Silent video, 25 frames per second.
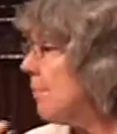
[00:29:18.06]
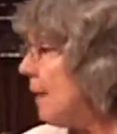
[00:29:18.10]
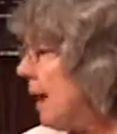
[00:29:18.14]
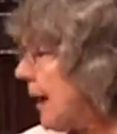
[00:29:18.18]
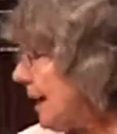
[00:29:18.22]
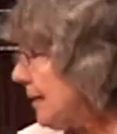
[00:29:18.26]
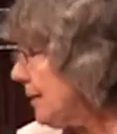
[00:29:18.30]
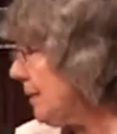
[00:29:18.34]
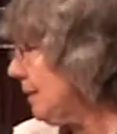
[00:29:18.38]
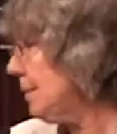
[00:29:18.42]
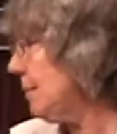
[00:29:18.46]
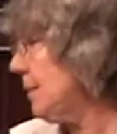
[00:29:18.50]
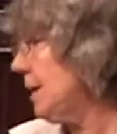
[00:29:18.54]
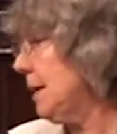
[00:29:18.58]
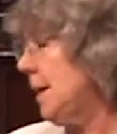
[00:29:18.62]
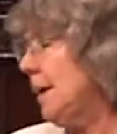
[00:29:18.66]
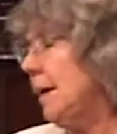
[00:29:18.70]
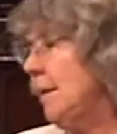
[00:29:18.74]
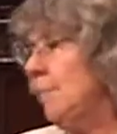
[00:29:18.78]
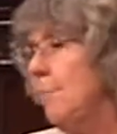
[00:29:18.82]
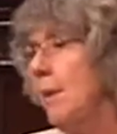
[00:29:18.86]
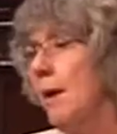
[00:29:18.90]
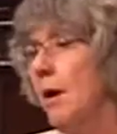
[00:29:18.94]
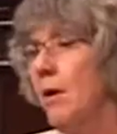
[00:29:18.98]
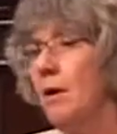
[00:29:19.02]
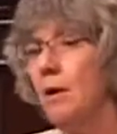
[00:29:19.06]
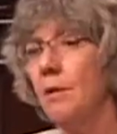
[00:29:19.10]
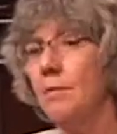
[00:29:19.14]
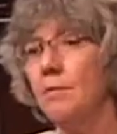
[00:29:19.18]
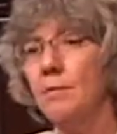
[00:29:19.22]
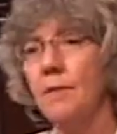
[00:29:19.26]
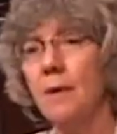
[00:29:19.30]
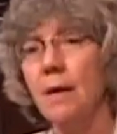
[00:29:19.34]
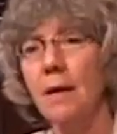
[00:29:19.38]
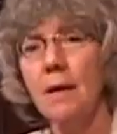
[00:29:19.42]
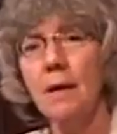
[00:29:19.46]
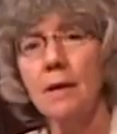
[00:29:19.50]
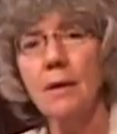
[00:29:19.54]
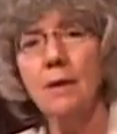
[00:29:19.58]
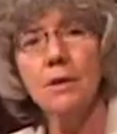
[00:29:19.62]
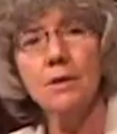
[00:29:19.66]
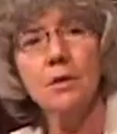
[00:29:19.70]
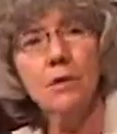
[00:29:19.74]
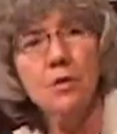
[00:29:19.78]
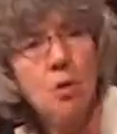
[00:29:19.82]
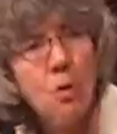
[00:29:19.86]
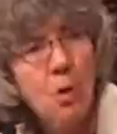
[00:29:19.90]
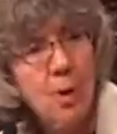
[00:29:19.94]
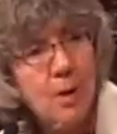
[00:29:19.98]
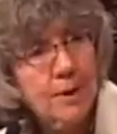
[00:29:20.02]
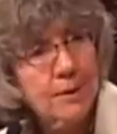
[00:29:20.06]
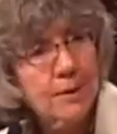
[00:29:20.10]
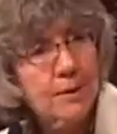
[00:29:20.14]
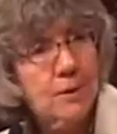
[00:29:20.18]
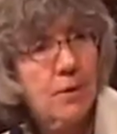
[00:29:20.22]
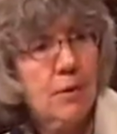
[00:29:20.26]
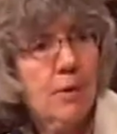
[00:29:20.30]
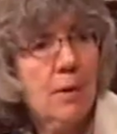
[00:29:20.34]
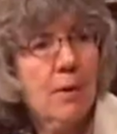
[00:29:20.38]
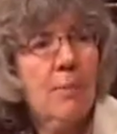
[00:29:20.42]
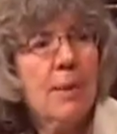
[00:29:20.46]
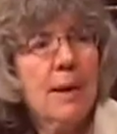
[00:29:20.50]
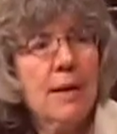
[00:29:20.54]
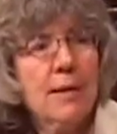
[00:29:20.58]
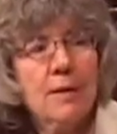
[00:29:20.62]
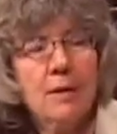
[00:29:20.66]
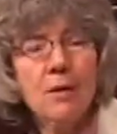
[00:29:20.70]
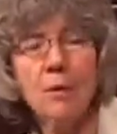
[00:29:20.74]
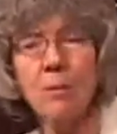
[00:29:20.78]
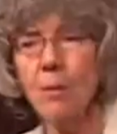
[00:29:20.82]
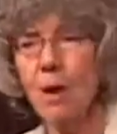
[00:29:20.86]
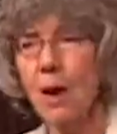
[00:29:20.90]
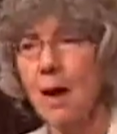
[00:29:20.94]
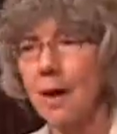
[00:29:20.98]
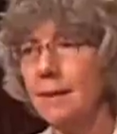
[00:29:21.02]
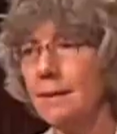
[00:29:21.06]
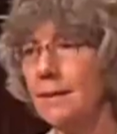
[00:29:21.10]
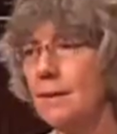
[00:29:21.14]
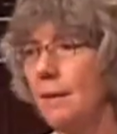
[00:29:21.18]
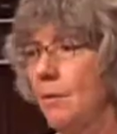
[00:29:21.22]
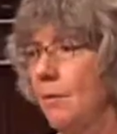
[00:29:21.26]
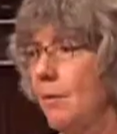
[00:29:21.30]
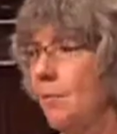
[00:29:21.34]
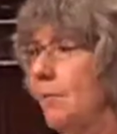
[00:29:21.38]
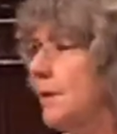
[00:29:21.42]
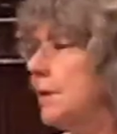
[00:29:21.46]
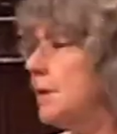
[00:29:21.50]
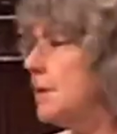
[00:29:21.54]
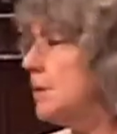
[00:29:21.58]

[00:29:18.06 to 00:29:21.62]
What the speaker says: buy them a pair of shorts or a pencil box, they would be